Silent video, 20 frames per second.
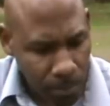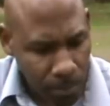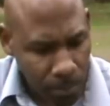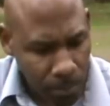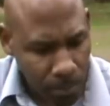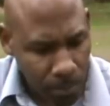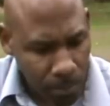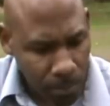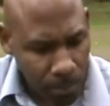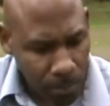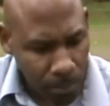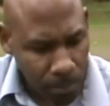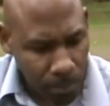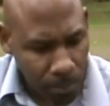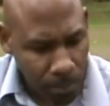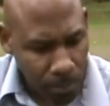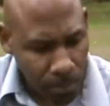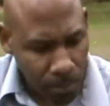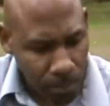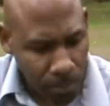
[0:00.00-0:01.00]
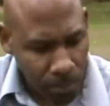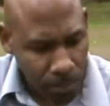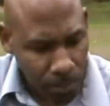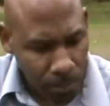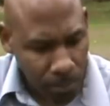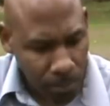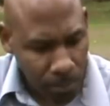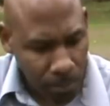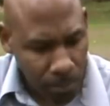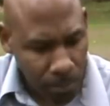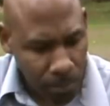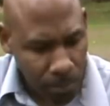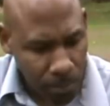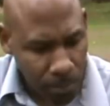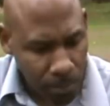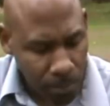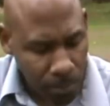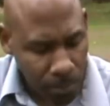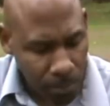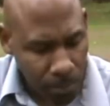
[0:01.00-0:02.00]

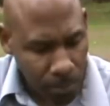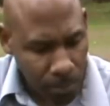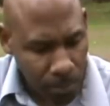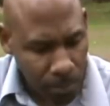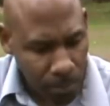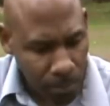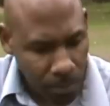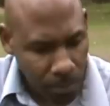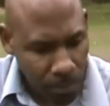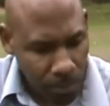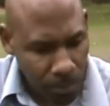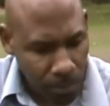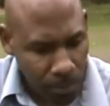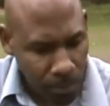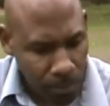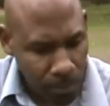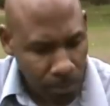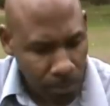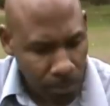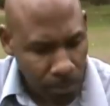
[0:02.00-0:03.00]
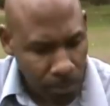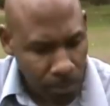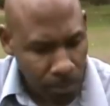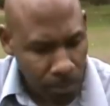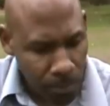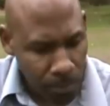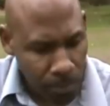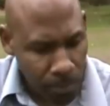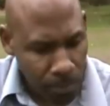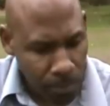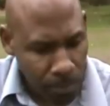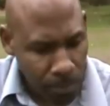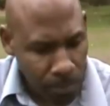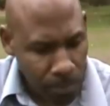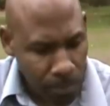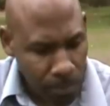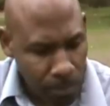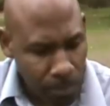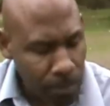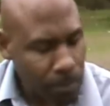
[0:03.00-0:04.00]

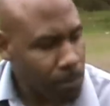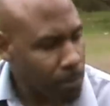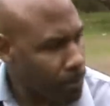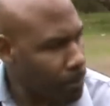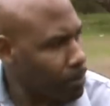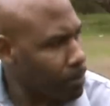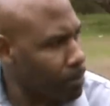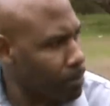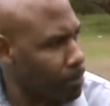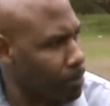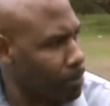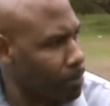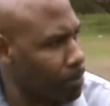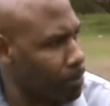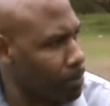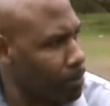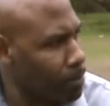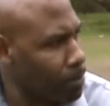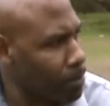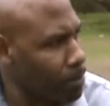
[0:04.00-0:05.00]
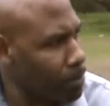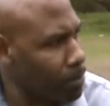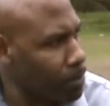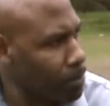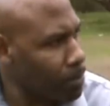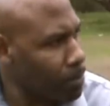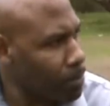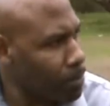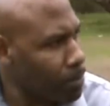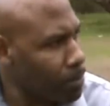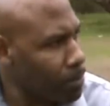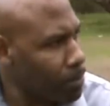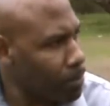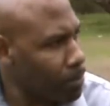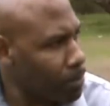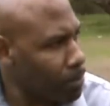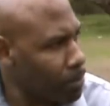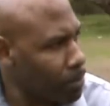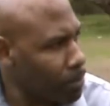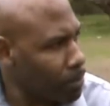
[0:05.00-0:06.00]

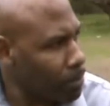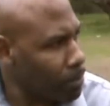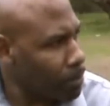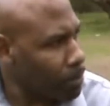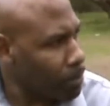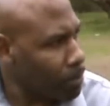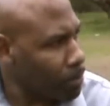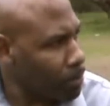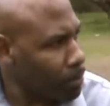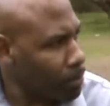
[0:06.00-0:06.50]
The person shown says nothing.